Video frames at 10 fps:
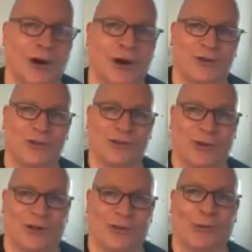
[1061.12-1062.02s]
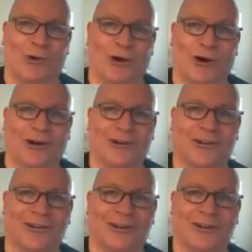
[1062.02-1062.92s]
guards on the
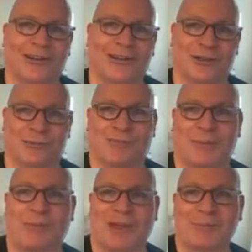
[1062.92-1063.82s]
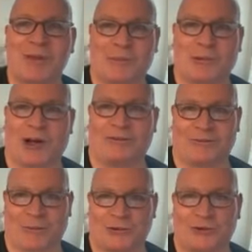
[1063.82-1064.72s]
wall to, to pick people off
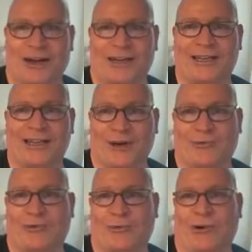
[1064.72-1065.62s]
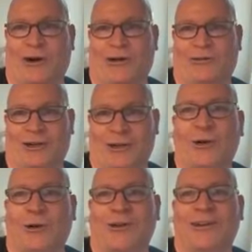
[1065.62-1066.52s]
if they're trying to get over the wall? Like, are
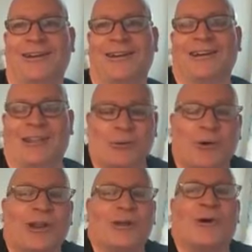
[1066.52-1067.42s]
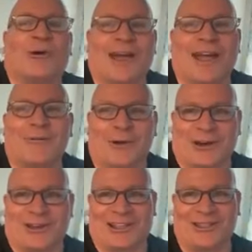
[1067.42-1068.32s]
you like what yeah. are you okay
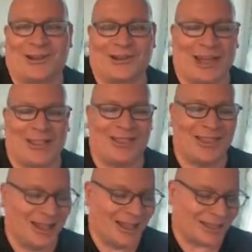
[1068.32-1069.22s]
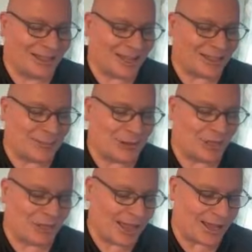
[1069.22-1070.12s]
with? And and yeah. to get them to
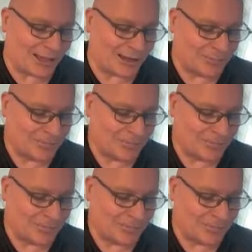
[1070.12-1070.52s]
think